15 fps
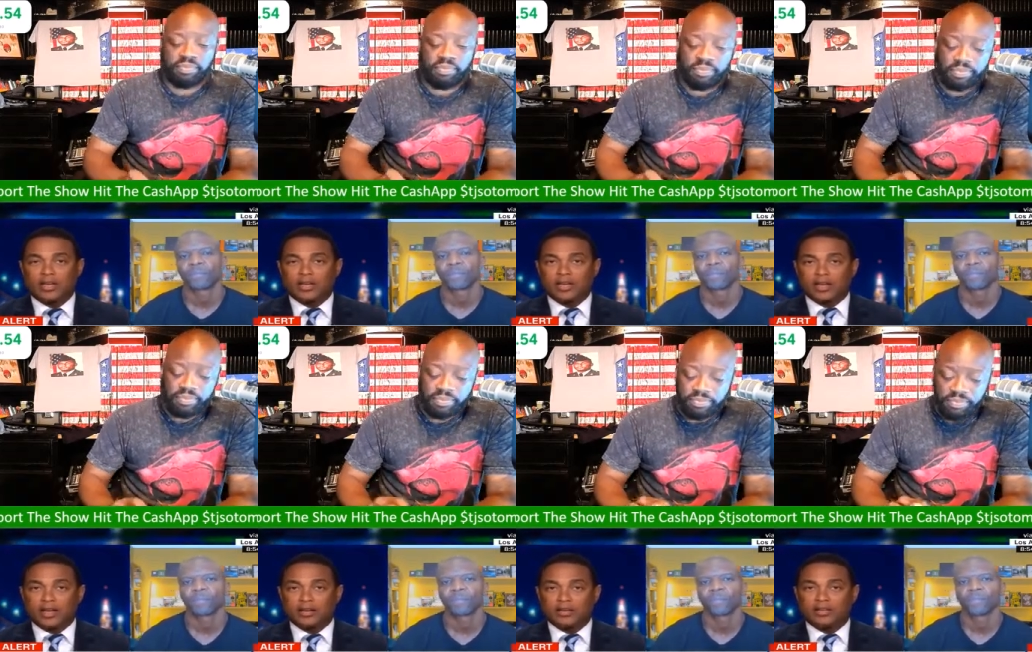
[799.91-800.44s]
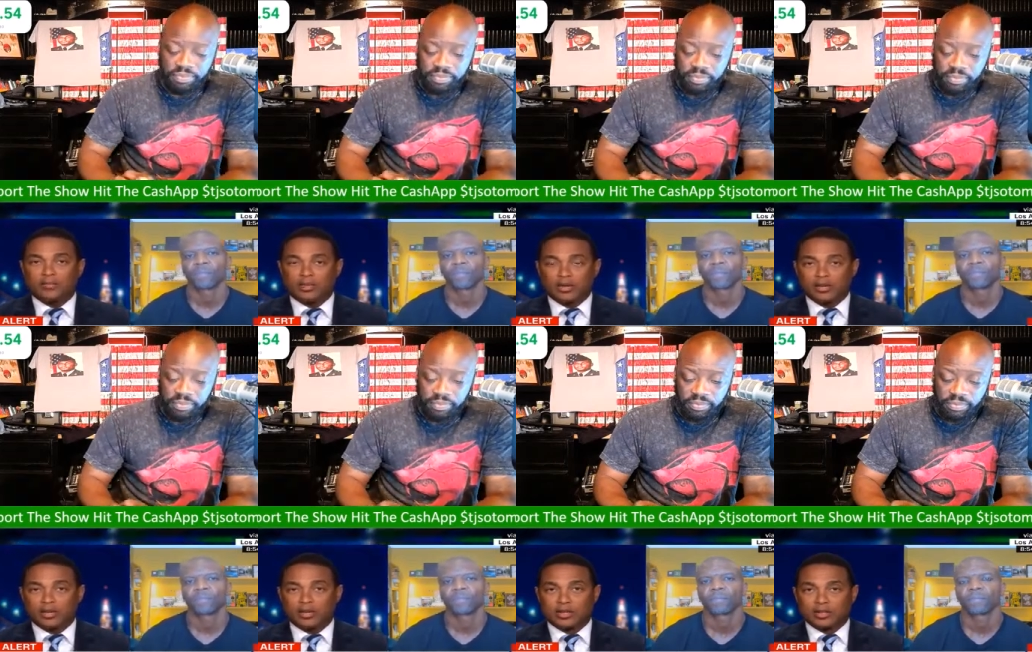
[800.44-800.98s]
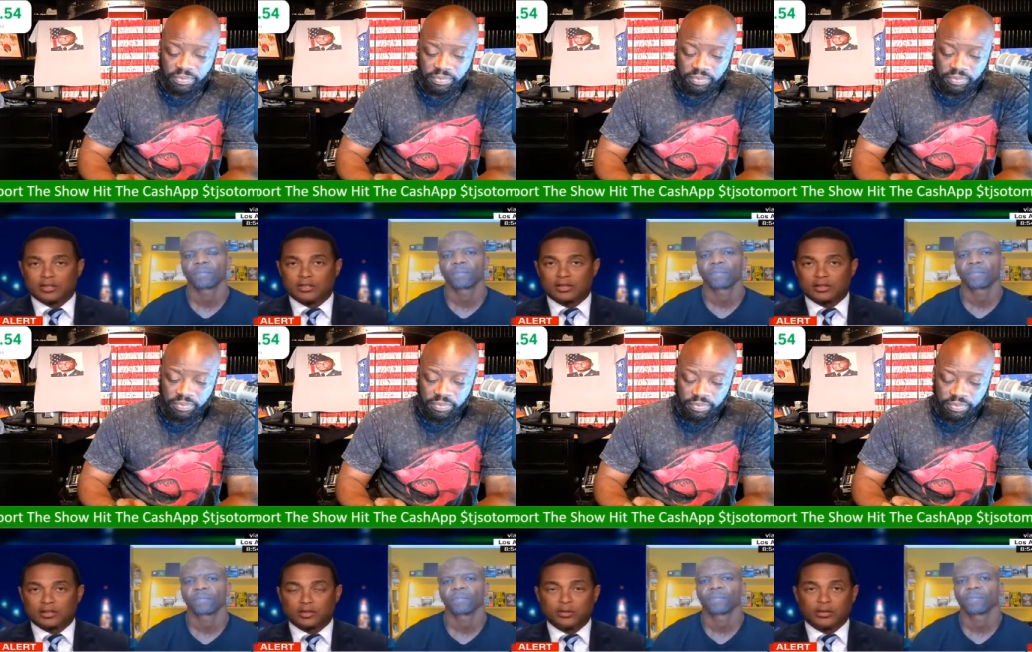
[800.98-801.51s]
Speaker 1: in communities,
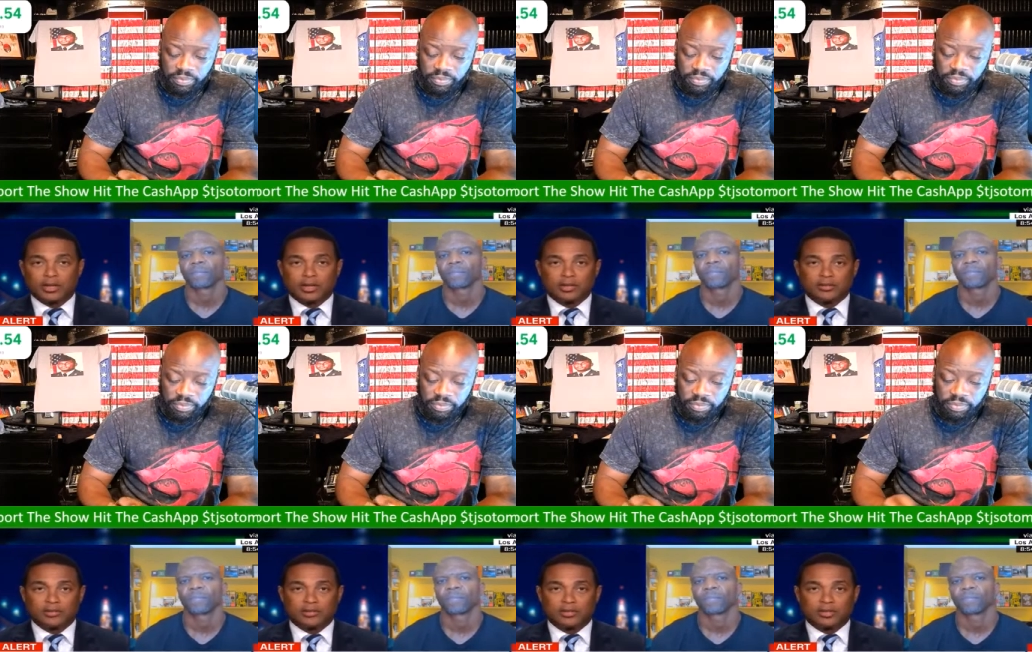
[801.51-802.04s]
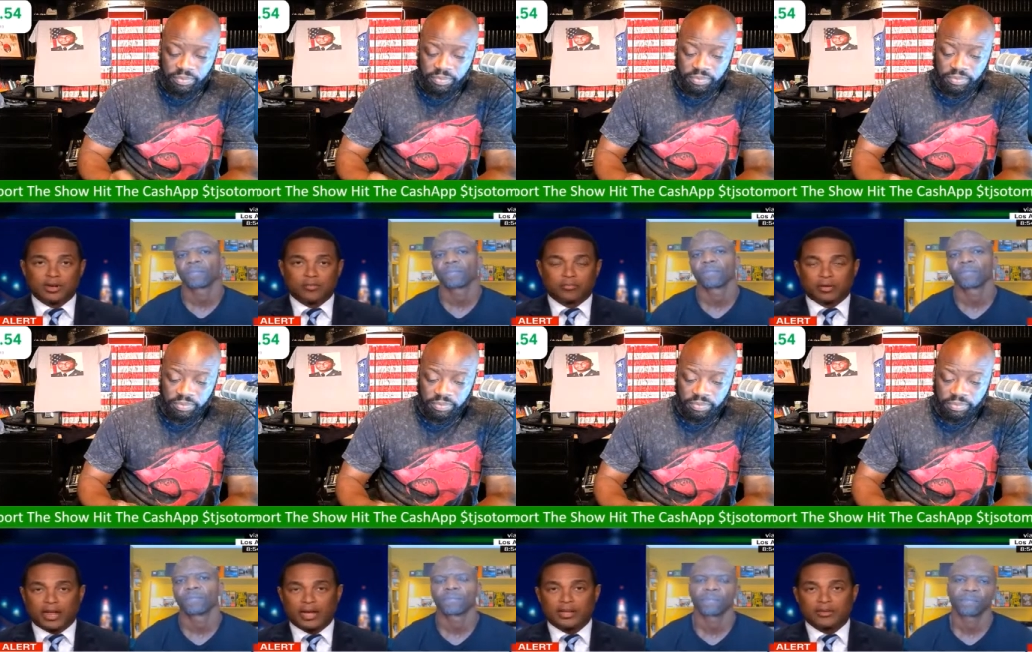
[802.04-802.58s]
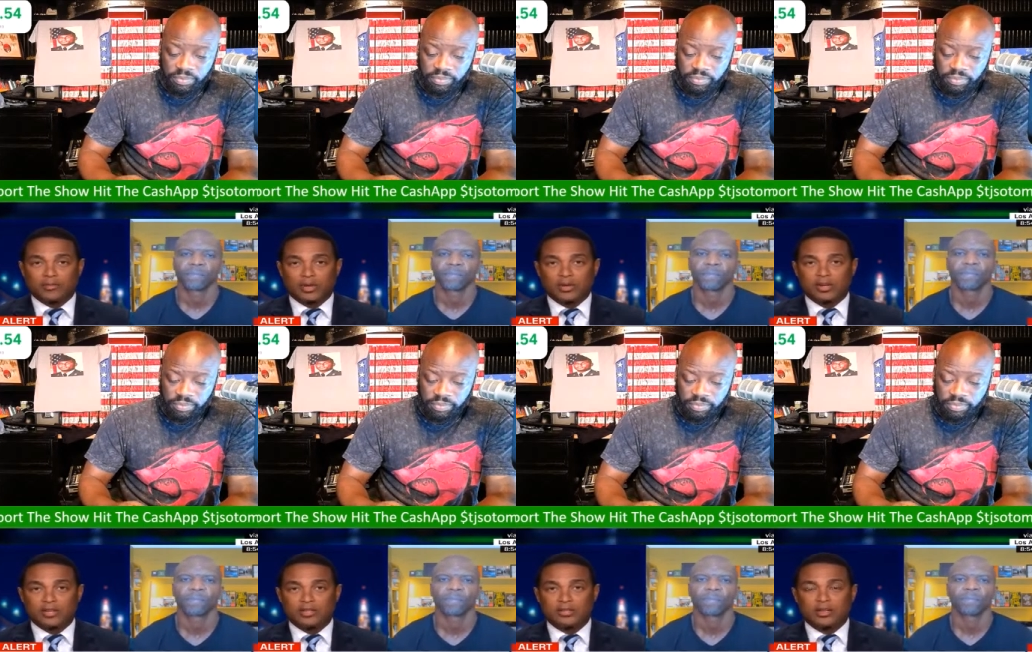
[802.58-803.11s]
including, you know, black
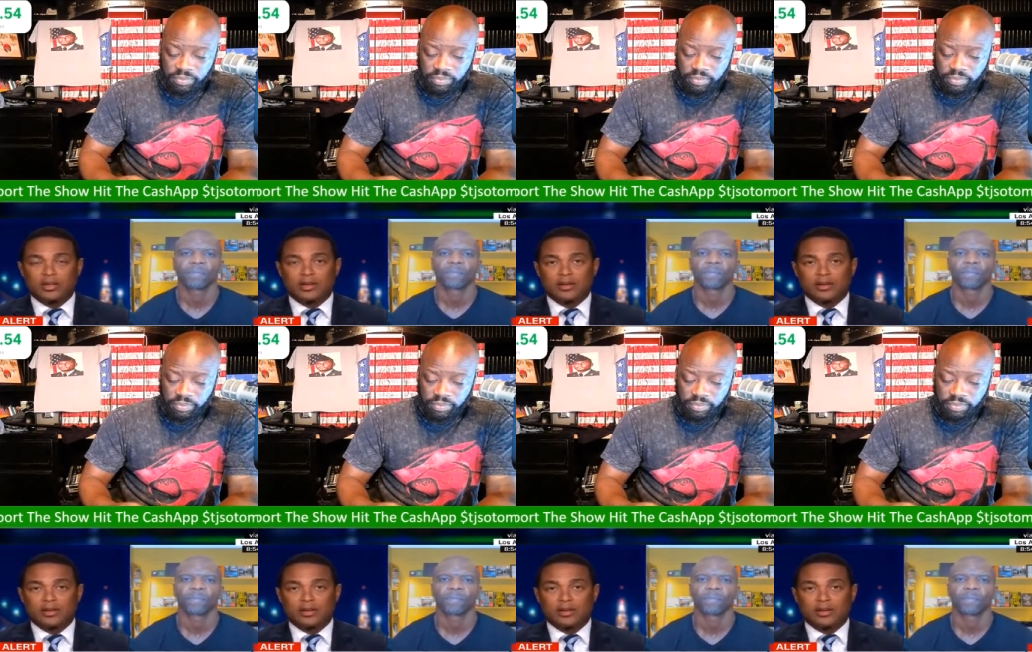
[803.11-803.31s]
communities,